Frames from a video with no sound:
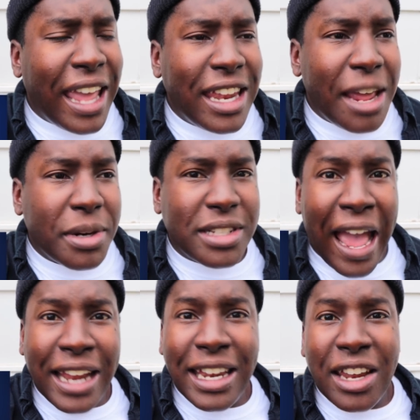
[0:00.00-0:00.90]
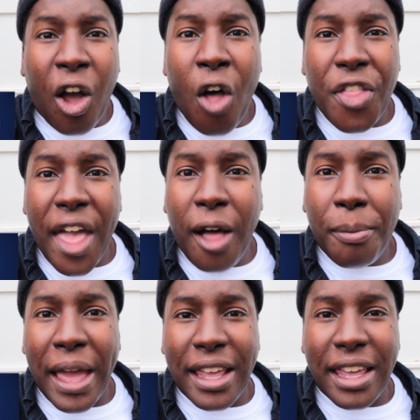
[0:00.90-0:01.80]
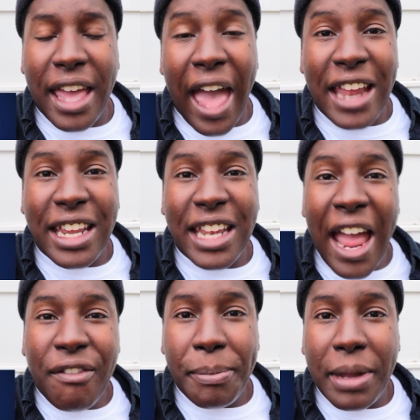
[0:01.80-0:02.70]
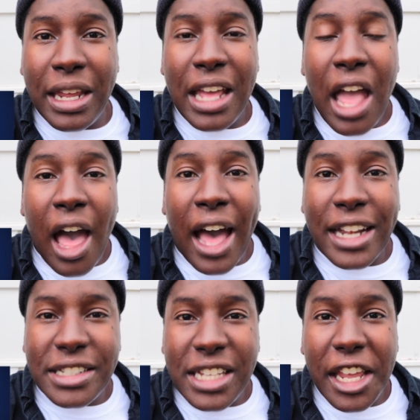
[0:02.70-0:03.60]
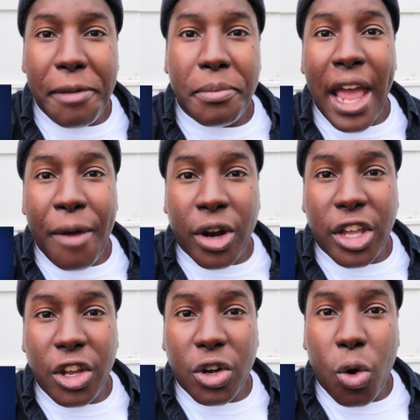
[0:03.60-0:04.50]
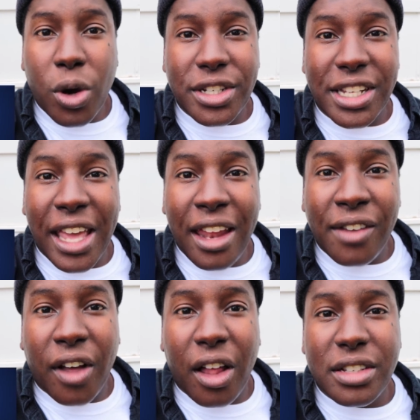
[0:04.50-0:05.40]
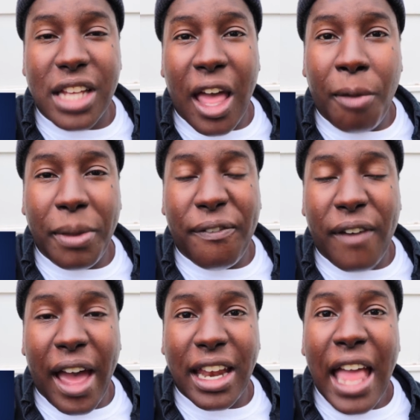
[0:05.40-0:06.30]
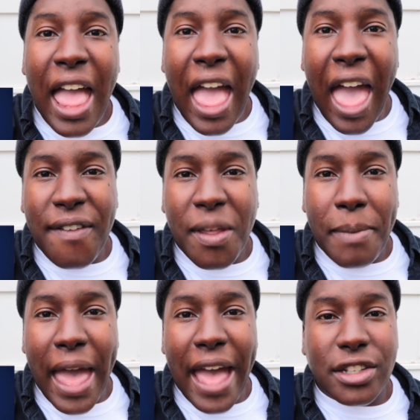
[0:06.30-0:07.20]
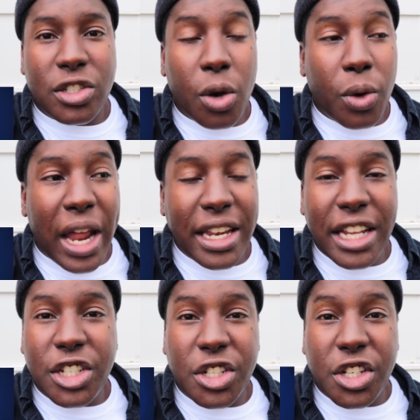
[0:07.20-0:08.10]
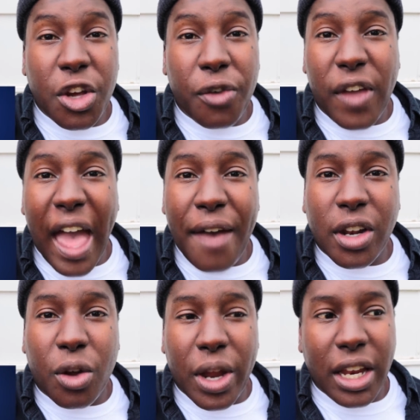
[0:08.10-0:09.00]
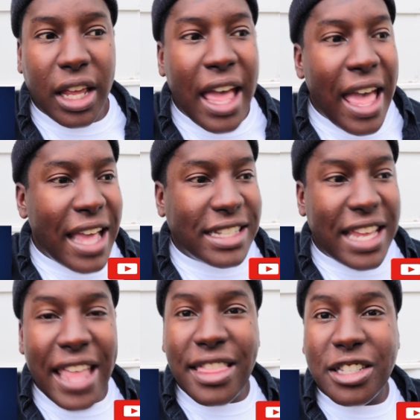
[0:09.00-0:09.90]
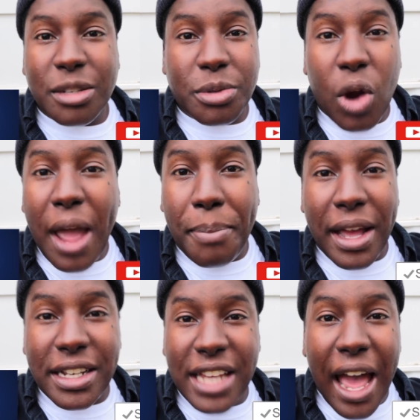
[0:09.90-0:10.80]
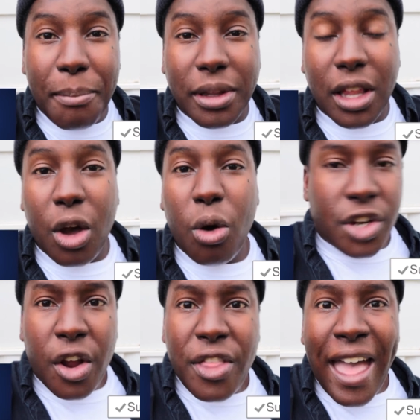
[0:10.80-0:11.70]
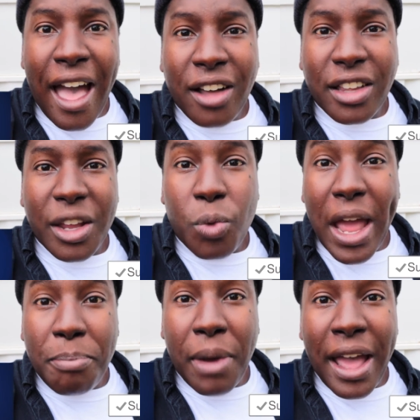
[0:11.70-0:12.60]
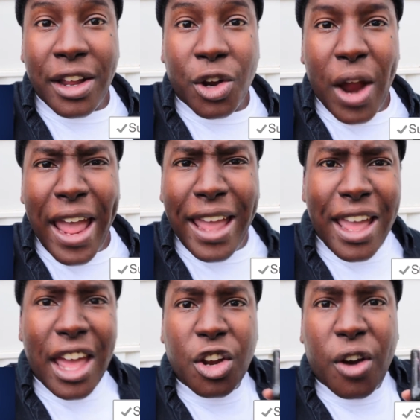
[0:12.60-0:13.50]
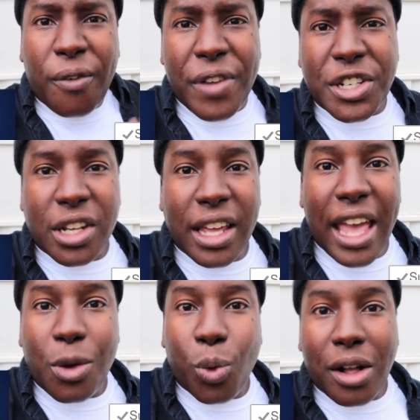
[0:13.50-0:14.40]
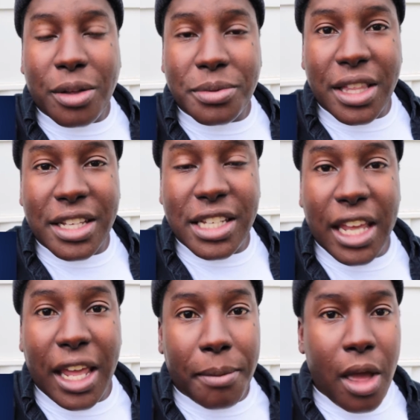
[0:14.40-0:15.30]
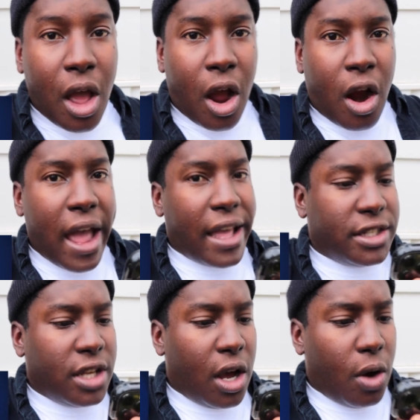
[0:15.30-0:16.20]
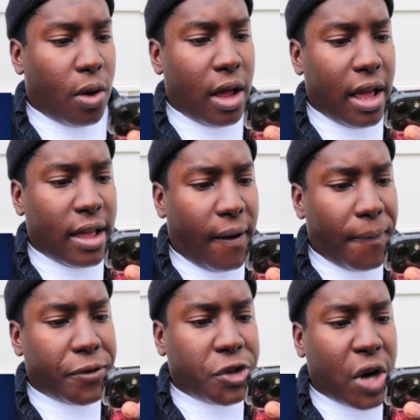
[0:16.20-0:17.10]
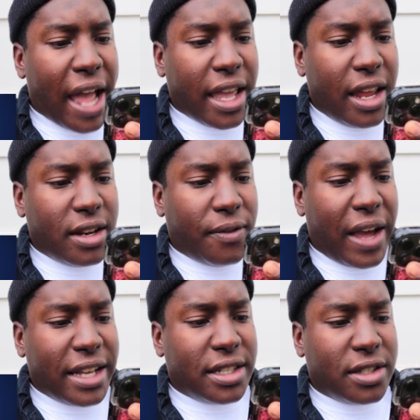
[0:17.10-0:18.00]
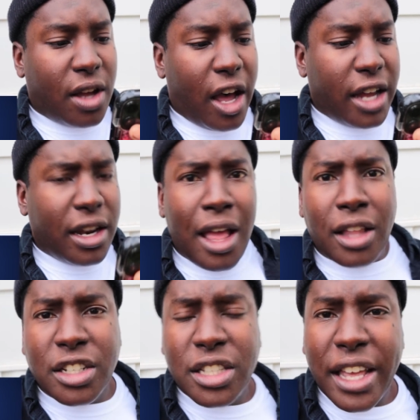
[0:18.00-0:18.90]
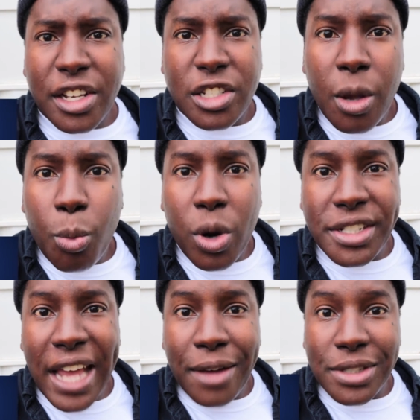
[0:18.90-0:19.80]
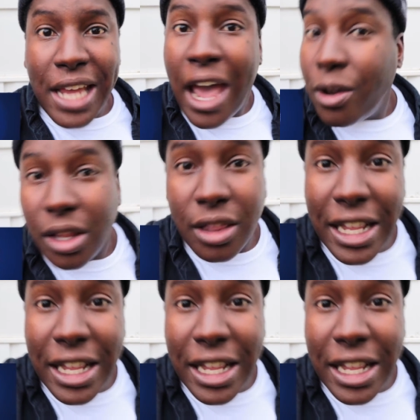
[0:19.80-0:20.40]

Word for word: And neighbors, I need all the help I can get. I need everybody on Team Network Unicorn to get involved to help me find Ev and Mads. So what I need you to do, if you haven't already, is hit the subscribe button down below. Turn that ugly red button gray, and you're officially in. Welcome to the team. All right, so tracking device is on. Looks like they're somewhere downtown.